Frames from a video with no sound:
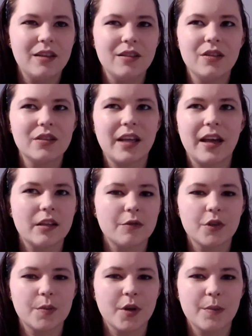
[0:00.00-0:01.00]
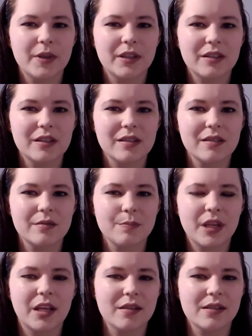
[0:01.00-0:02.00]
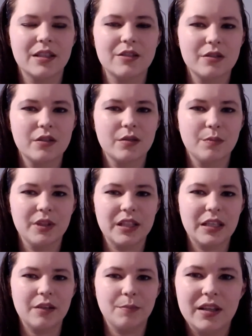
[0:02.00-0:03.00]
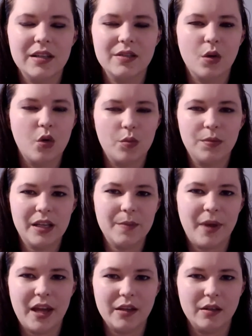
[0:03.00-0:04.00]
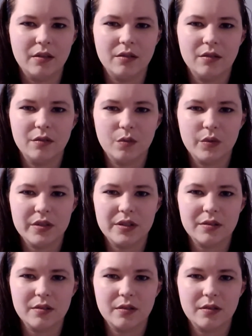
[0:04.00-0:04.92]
looked at it for a moment because I just couldn't believe that his whole playpen was